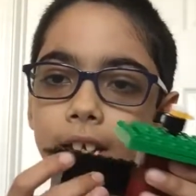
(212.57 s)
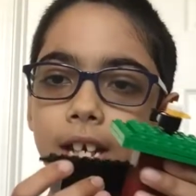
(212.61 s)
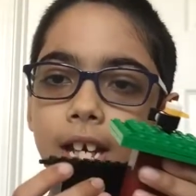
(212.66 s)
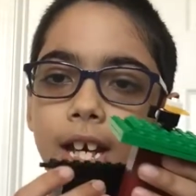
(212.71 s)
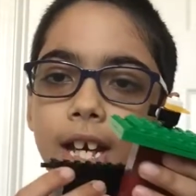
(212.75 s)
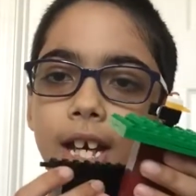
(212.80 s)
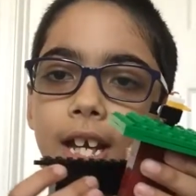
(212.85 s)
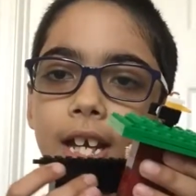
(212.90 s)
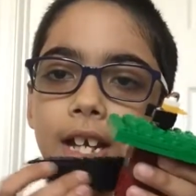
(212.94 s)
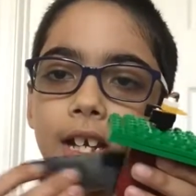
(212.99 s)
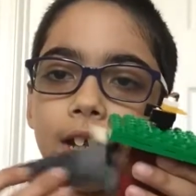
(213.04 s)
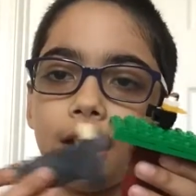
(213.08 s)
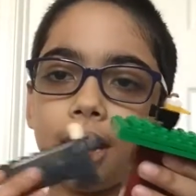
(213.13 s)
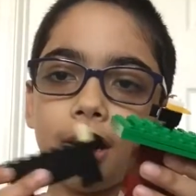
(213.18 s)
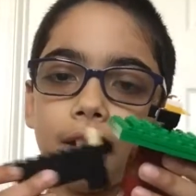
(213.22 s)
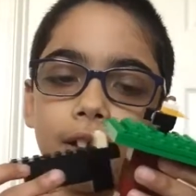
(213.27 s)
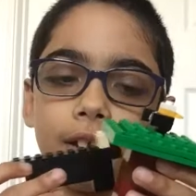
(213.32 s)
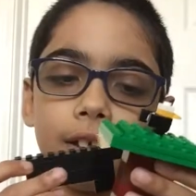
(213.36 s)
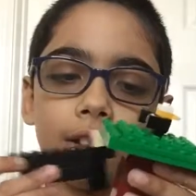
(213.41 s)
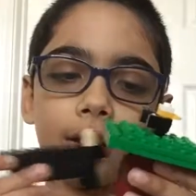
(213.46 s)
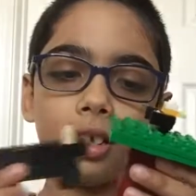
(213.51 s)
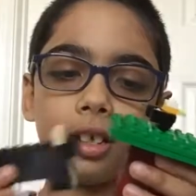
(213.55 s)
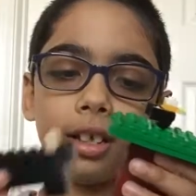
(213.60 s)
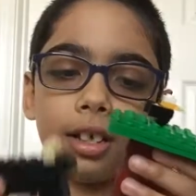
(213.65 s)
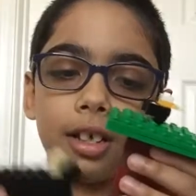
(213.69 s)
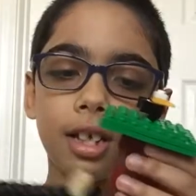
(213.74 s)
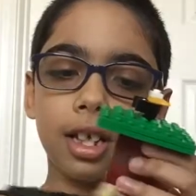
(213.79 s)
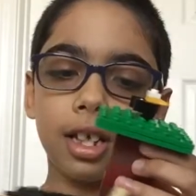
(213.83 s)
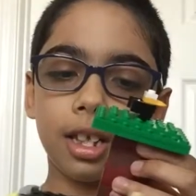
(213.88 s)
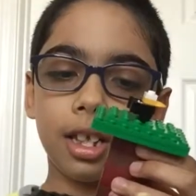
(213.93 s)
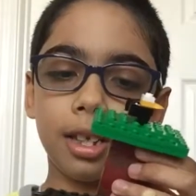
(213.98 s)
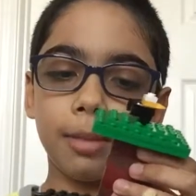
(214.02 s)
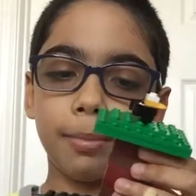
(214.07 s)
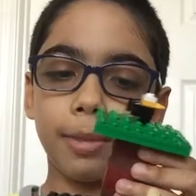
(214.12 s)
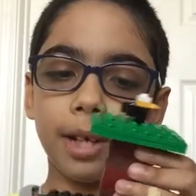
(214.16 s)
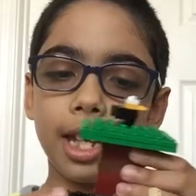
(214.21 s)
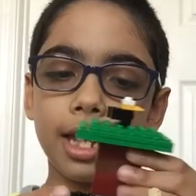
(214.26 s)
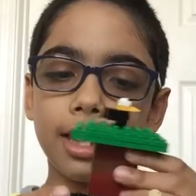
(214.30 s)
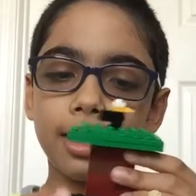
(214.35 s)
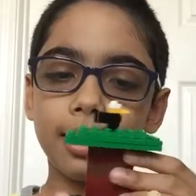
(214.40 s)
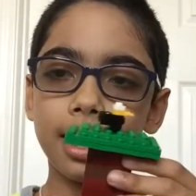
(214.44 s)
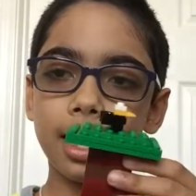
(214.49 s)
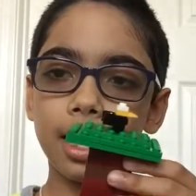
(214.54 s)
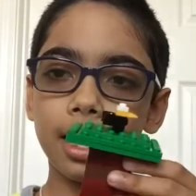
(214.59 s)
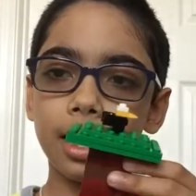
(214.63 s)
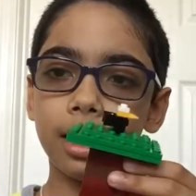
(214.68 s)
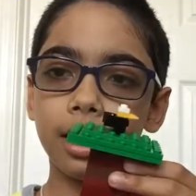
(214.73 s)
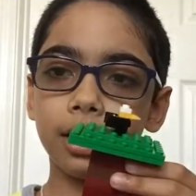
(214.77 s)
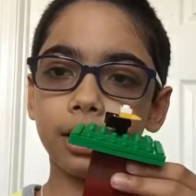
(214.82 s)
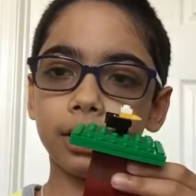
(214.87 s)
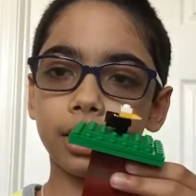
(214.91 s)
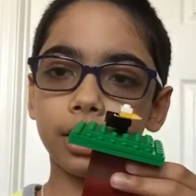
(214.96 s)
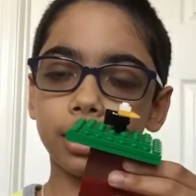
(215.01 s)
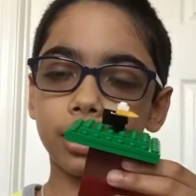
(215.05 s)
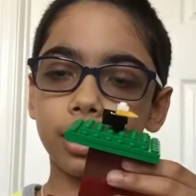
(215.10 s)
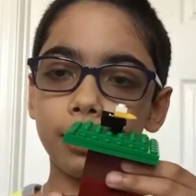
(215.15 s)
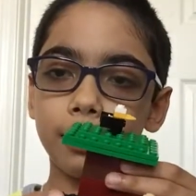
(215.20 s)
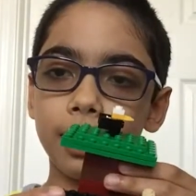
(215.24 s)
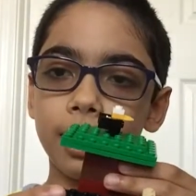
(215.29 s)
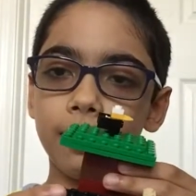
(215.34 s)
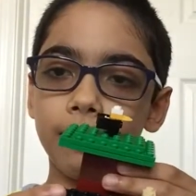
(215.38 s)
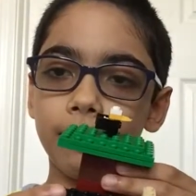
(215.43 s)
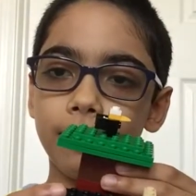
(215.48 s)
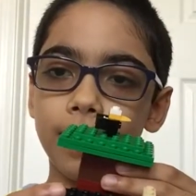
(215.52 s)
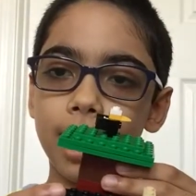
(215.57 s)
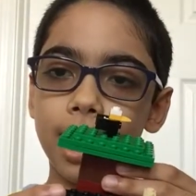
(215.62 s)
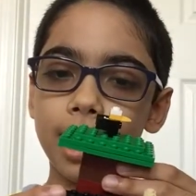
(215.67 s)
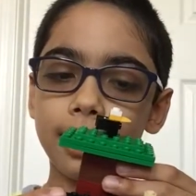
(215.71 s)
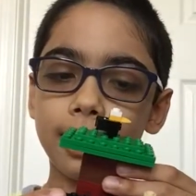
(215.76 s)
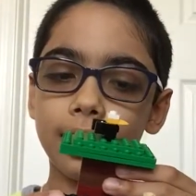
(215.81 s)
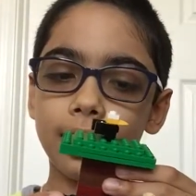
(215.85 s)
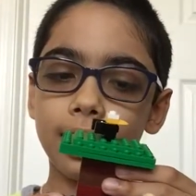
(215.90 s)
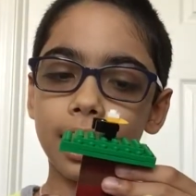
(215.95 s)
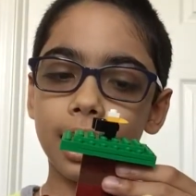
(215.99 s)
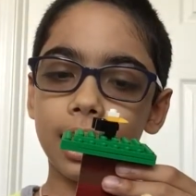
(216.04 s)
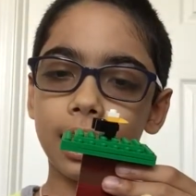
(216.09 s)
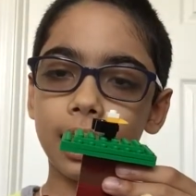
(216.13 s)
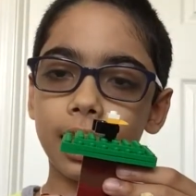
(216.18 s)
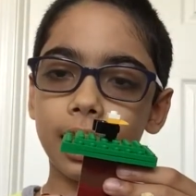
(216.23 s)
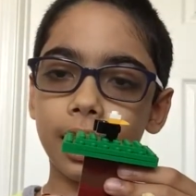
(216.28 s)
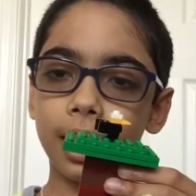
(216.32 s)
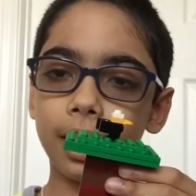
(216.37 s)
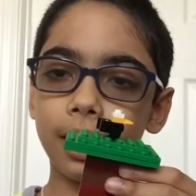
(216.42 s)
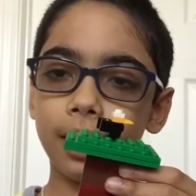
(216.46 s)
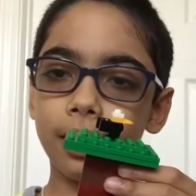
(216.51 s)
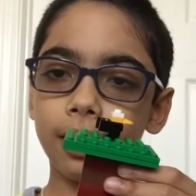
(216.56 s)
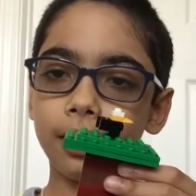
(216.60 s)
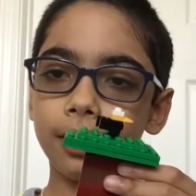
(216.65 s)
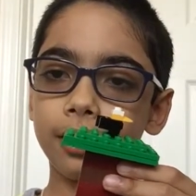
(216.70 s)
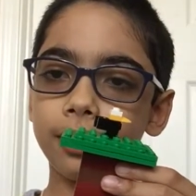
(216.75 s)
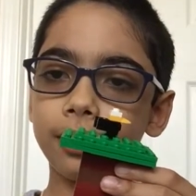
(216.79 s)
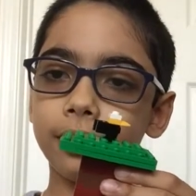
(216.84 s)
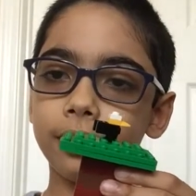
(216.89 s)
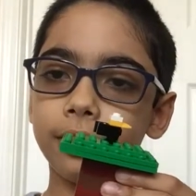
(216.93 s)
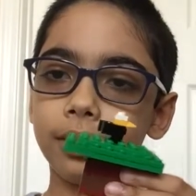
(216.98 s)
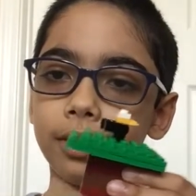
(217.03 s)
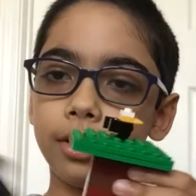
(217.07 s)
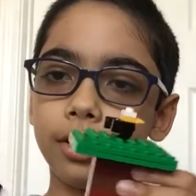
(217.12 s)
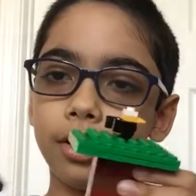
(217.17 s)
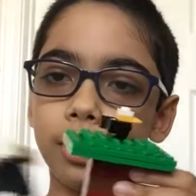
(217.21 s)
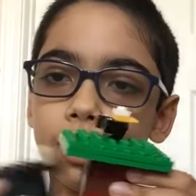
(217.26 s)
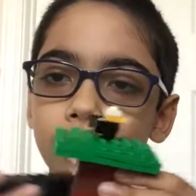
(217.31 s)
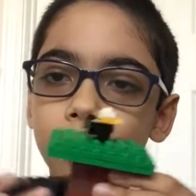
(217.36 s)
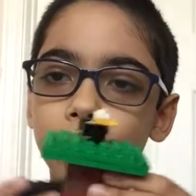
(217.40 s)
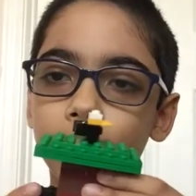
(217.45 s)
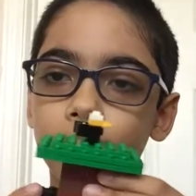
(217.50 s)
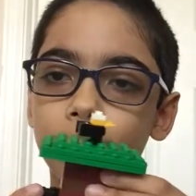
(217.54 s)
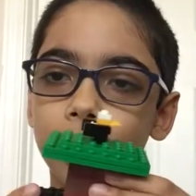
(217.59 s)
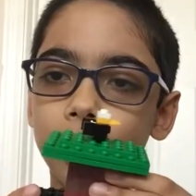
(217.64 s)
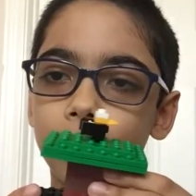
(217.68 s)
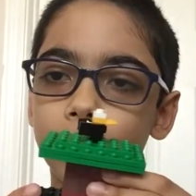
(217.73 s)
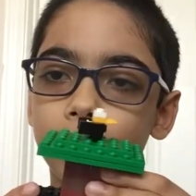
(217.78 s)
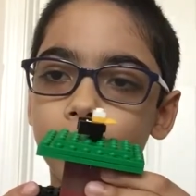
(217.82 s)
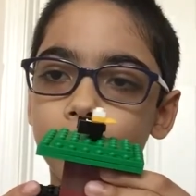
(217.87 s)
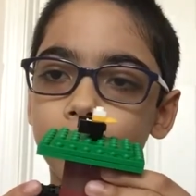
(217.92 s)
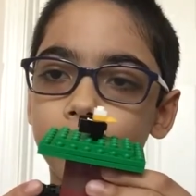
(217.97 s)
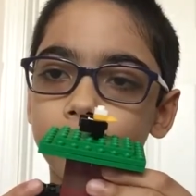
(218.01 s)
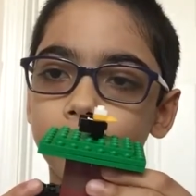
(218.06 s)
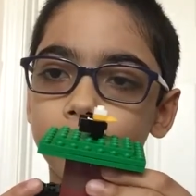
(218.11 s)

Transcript: And the bison just could be resting here or here.